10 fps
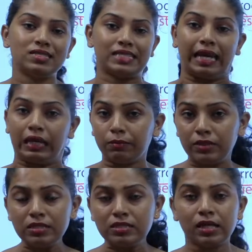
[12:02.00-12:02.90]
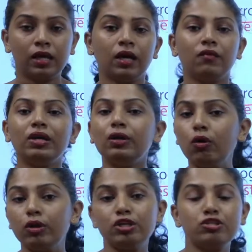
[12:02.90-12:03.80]
statements, we no
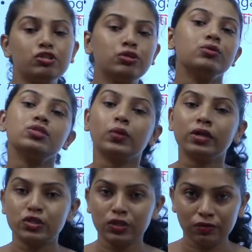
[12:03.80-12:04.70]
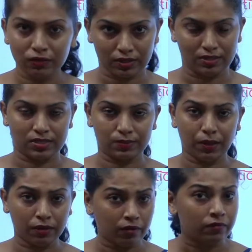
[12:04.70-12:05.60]
need to use question words.
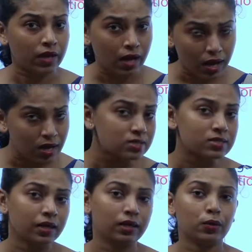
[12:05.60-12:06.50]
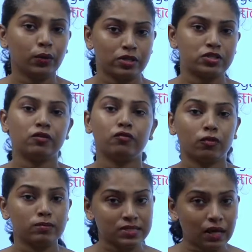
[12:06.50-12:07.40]
But when we are asking a question
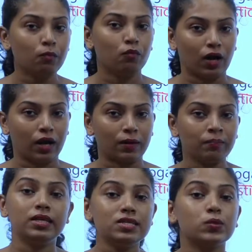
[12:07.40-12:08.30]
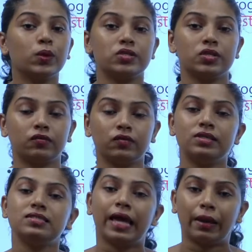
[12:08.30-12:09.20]
from someone, these question
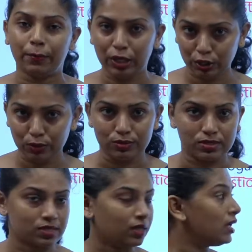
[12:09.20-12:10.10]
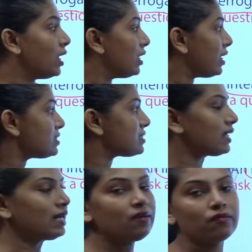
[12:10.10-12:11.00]
words can be used. Let's
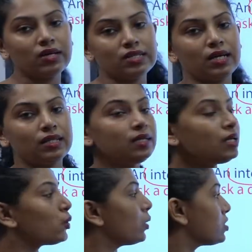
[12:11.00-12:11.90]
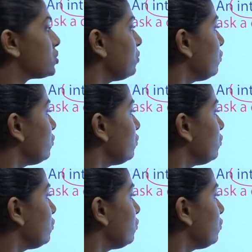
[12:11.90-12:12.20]
see what are the question